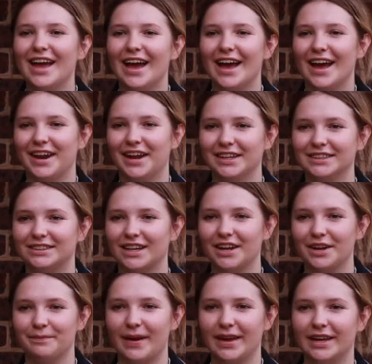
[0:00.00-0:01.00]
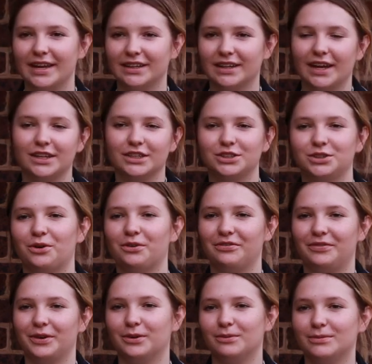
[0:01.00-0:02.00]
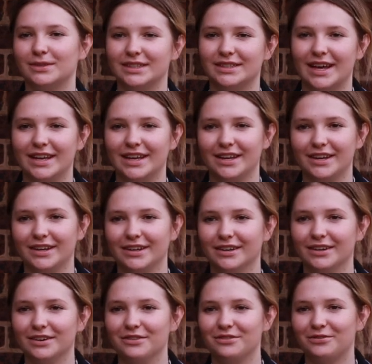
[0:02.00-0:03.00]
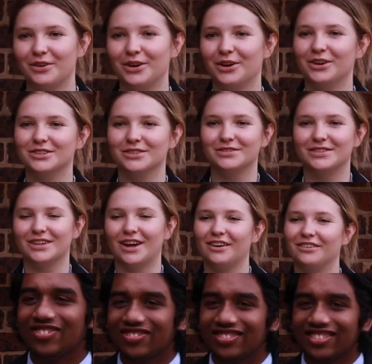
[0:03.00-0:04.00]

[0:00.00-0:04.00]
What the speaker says: And I started making like short films and taking photos of stuff.